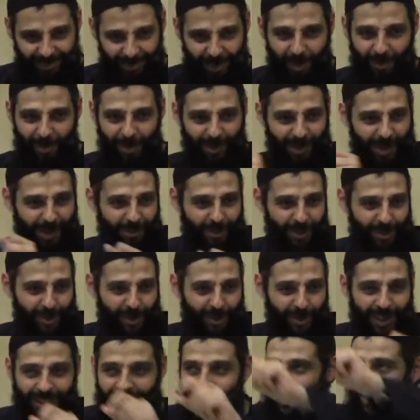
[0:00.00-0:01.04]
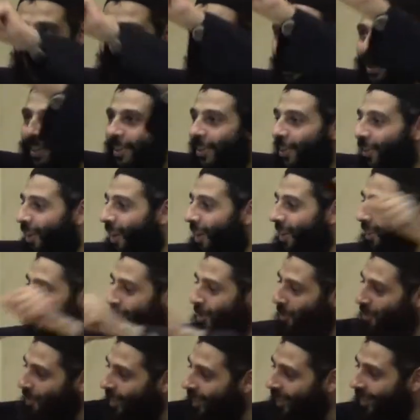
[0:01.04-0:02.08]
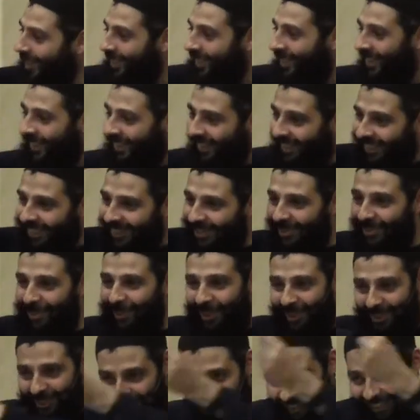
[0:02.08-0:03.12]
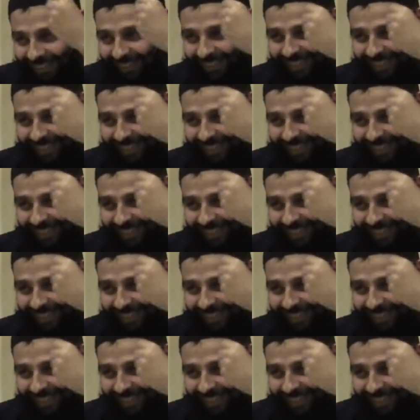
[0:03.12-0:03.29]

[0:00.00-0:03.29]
Probably you never saw that, like you get the rug and you beat it, so you get the...